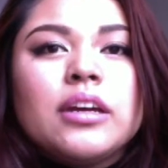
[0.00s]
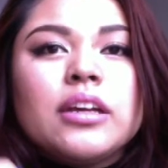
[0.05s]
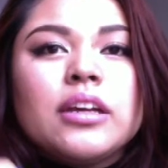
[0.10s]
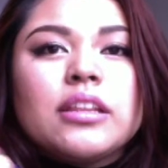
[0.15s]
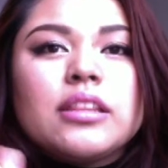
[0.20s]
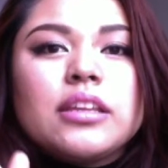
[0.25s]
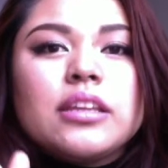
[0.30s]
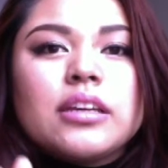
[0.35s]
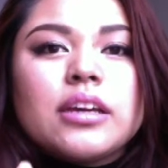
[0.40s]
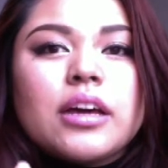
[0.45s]

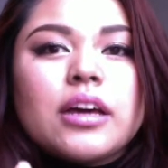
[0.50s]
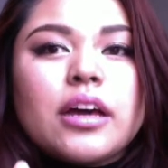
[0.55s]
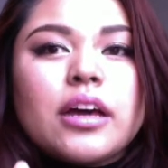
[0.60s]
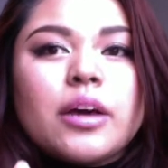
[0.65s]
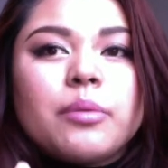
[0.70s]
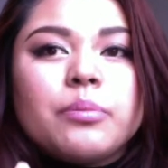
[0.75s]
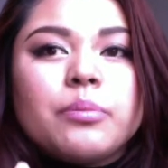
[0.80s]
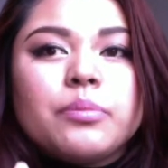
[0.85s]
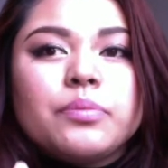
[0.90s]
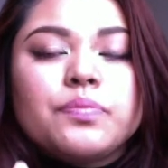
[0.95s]

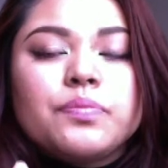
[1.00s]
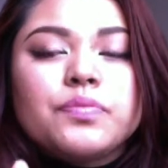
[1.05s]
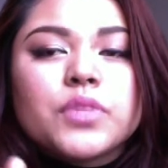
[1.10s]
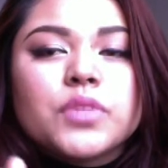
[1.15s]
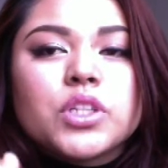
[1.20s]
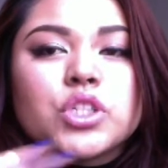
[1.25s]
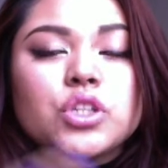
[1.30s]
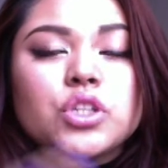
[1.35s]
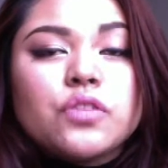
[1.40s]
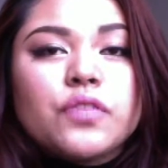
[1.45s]
the
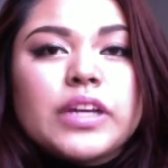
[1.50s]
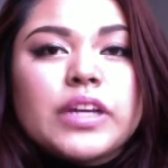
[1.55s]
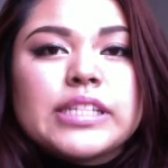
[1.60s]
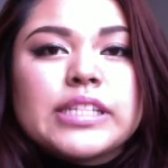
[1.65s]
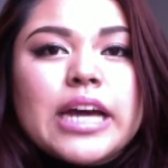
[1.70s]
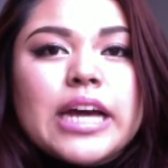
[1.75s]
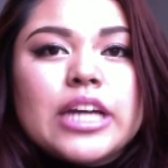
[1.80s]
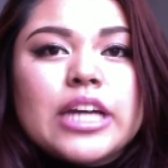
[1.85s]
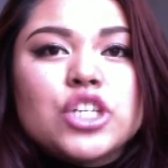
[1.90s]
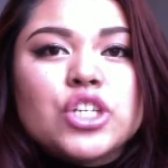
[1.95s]
Too Faced
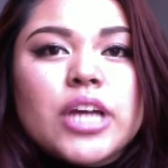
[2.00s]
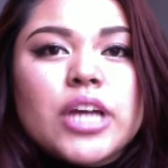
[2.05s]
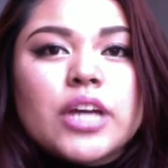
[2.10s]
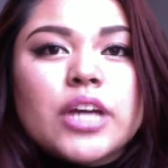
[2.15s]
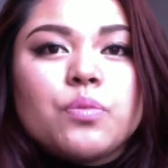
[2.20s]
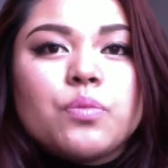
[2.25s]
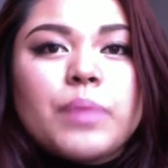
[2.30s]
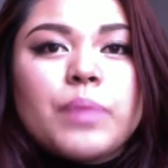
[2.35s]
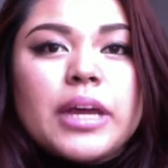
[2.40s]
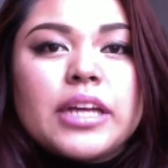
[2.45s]

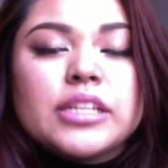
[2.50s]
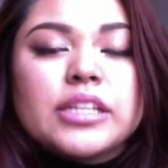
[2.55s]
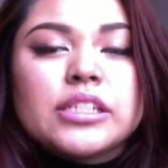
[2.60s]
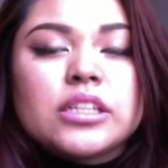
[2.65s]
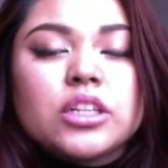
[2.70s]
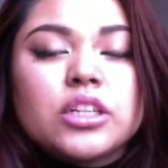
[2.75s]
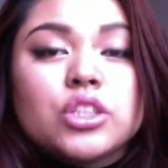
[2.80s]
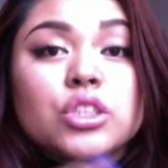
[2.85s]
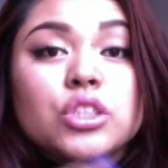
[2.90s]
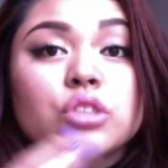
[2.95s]
eyeshadow base
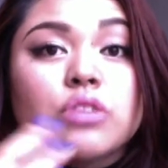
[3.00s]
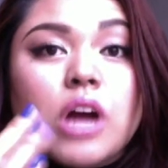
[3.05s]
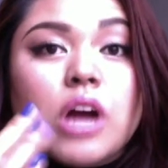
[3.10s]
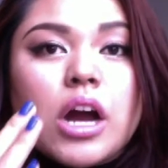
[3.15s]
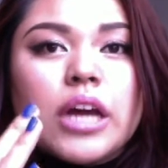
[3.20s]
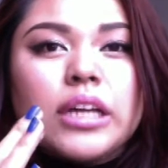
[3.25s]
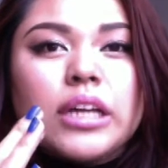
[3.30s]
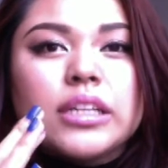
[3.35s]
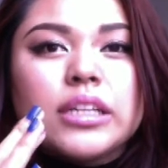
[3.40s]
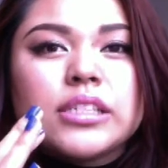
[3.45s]

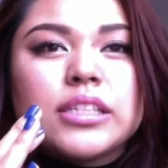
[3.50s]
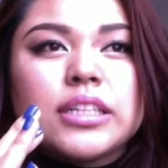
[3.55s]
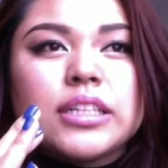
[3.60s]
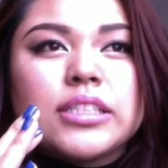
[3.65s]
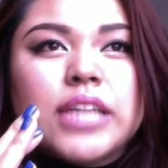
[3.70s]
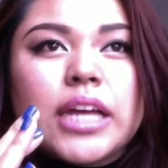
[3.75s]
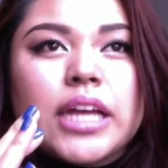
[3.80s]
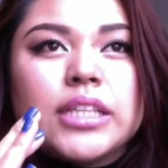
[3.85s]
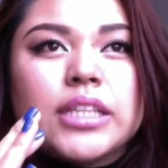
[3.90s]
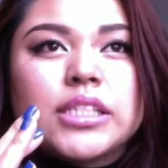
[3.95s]
dries, it
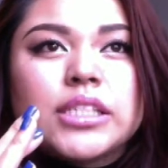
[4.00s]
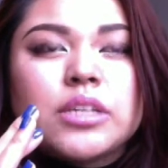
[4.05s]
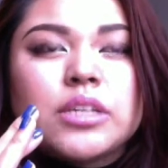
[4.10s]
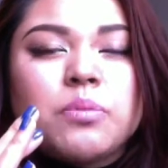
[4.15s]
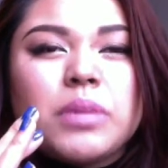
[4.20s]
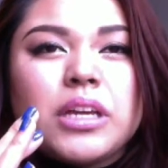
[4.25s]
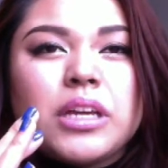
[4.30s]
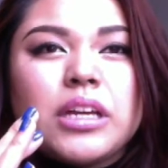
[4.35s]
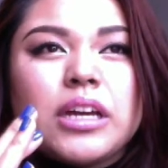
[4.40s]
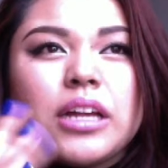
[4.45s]
tends to
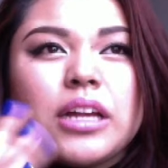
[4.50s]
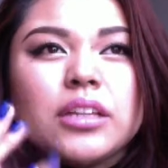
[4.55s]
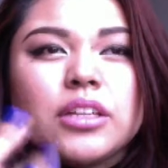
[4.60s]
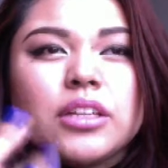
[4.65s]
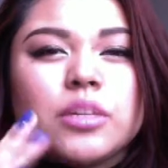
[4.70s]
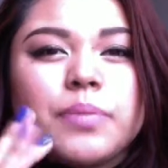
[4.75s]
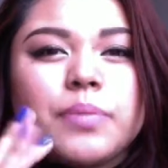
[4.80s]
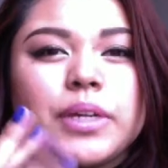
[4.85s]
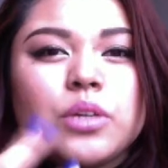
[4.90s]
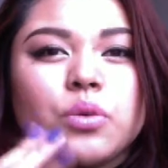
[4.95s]
be a little
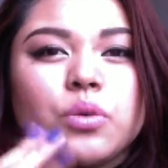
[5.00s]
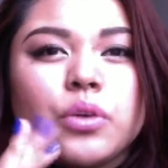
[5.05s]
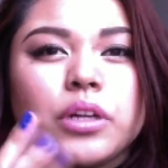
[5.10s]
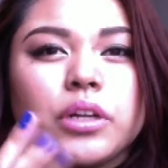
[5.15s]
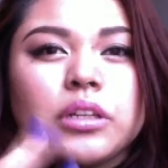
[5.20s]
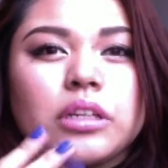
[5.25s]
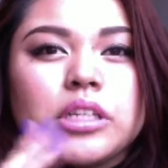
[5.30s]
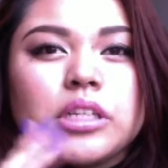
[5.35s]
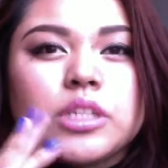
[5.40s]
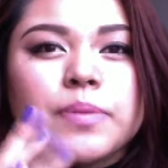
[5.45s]
bit
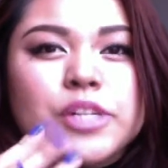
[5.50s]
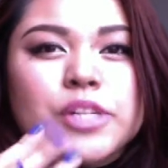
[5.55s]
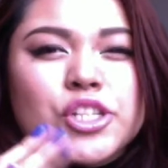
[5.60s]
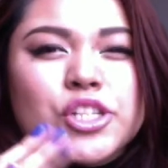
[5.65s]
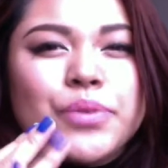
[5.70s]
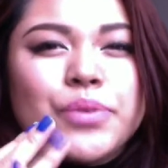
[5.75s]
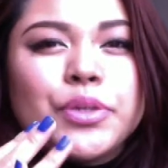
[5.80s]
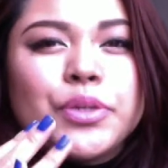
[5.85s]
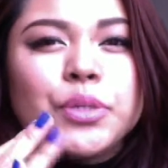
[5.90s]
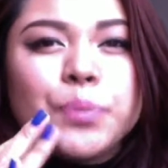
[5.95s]
oily,
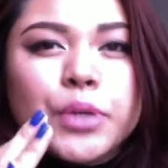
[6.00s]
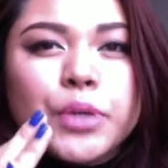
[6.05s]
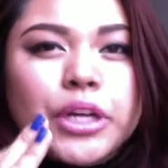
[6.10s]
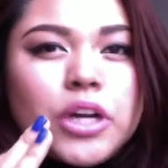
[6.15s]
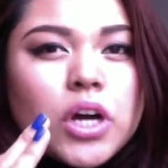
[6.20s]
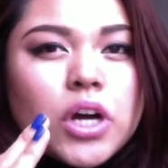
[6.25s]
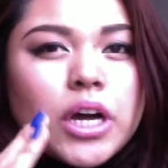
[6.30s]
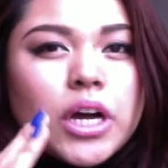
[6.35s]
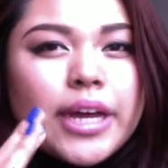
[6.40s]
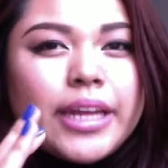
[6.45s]
especially when you put it
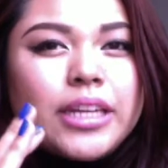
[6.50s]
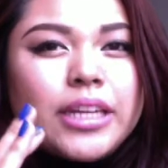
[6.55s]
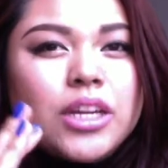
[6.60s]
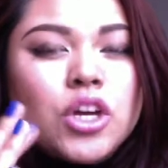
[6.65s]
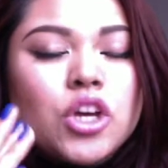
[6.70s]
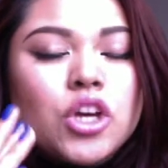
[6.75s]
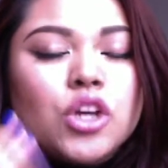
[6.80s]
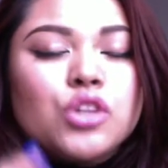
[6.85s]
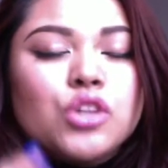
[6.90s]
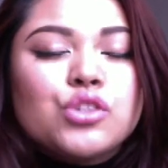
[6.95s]
on.
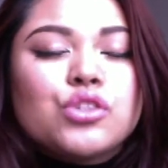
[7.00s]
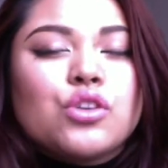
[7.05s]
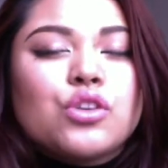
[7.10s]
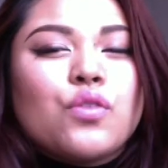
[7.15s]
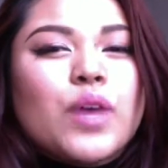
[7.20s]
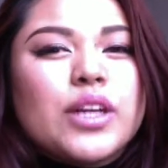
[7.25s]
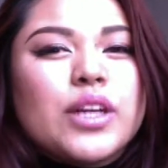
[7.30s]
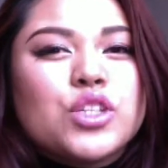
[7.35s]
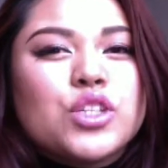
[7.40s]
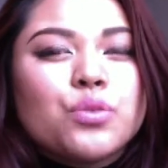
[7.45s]
So
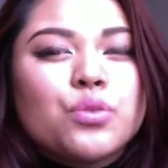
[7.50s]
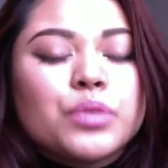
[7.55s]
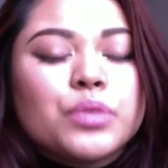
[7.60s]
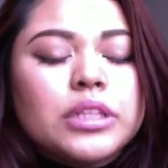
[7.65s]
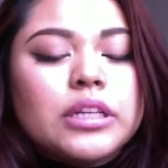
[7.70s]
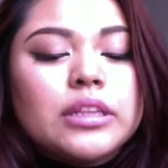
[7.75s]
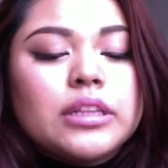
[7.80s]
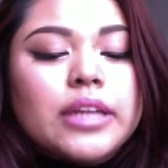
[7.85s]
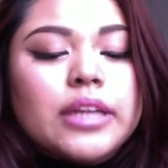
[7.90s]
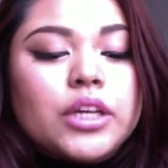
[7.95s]
I don't
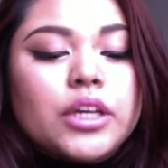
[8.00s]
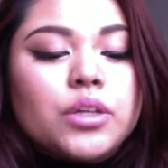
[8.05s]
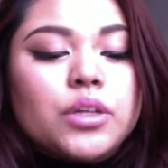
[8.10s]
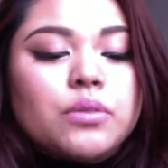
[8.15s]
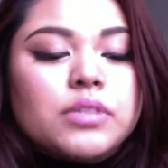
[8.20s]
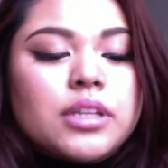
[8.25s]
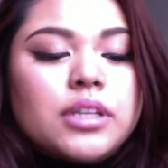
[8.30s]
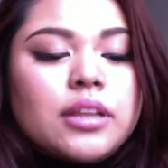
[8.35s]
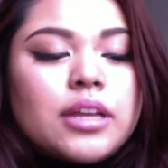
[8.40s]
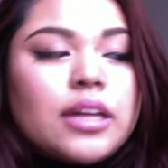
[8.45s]
really like
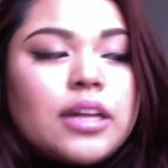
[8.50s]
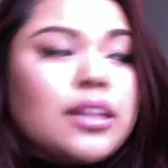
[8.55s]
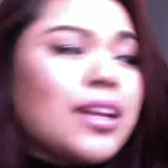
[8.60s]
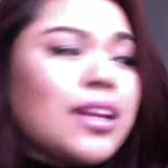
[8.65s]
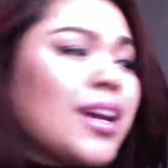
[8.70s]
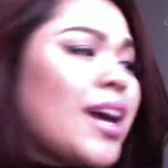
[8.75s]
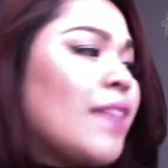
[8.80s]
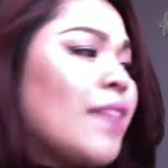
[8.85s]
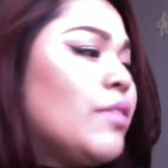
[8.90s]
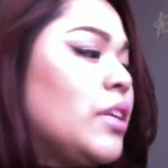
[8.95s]
using that. Like
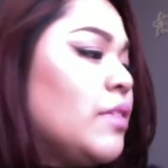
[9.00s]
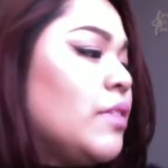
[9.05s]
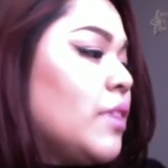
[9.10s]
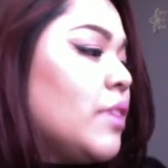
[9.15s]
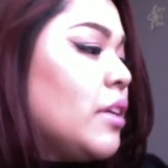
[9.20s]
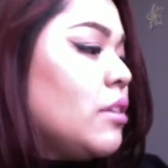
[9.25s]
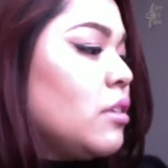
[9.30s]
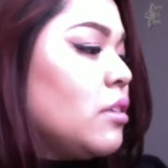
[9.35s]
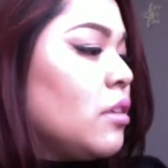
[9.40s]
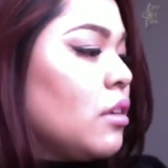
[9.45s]
I haven't
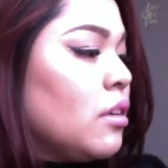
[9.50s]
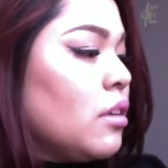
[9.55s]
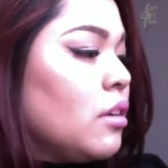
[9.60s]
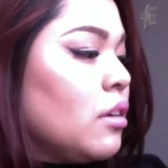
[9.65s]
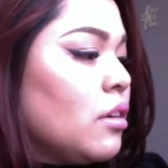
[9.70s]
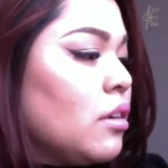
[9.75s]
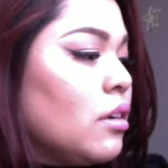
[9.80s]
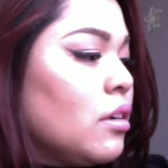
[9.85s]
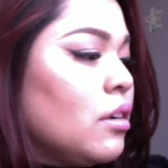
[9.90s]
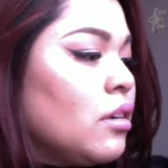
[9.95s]
even
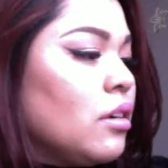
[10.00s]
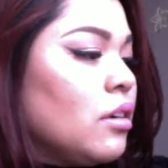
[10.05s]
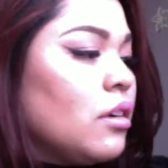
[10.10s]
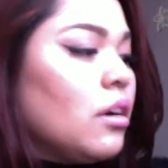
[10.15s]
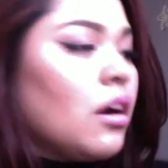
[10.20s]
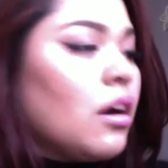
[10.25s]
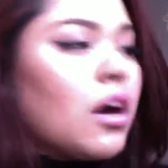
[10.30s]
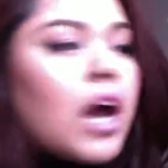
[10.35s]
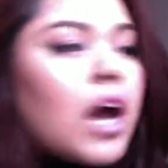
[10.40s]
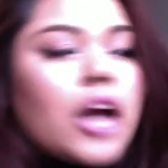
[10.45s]

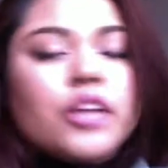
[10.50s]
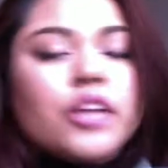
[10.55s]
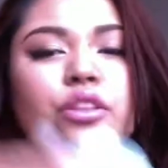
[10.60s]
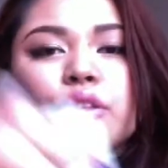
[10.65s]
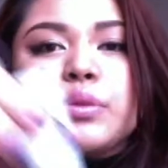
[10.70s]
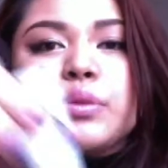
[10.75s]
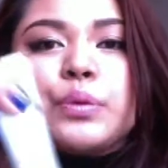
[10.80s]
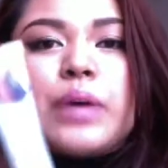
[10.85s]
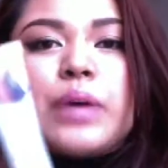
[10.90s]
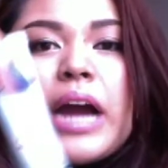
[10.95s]
gotten
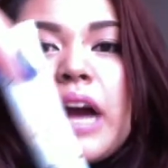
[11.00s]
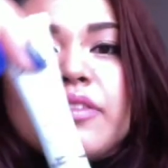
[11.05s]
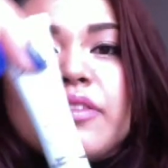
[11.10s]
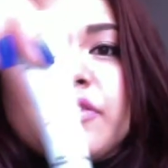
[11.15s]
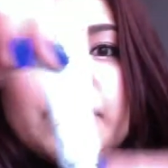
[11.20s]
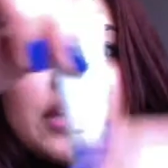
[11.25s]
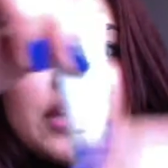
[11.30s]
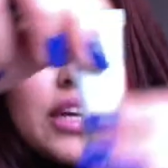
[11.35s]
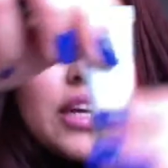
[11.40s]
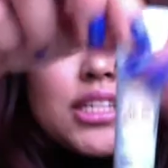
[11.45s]
through half of
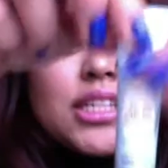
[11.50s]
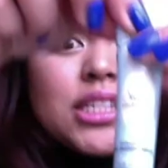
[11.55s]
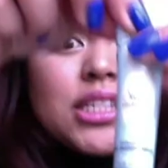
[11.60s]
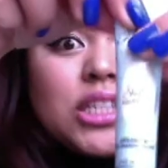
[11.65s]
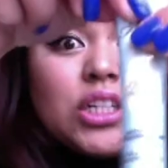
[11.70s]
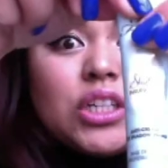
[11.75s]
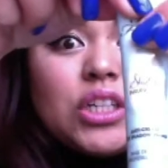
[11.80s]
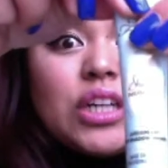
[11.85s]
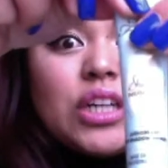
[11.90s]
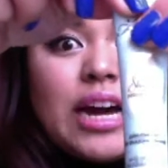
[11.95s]
it. Like I
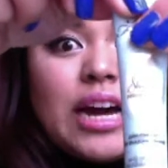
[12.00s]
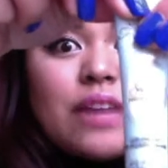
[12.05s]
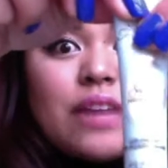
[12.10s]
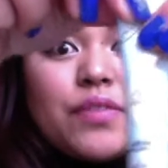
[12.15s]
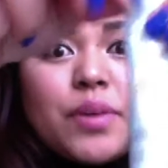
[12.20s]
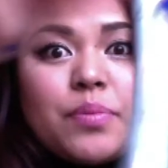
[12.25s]
still have it